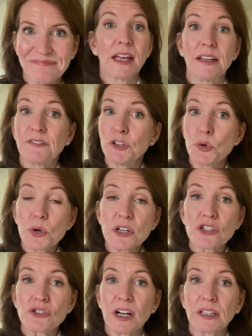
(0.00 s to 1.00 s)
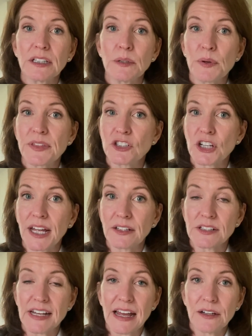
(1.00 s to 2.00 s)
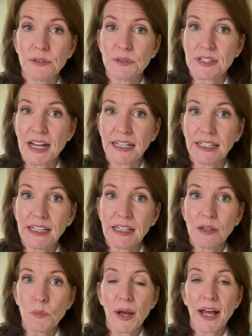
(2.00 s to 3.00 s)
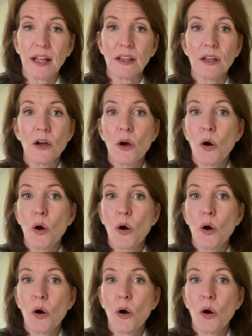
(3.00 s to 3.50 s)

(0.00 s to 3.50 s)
If you're struggling with a child who's not eating well,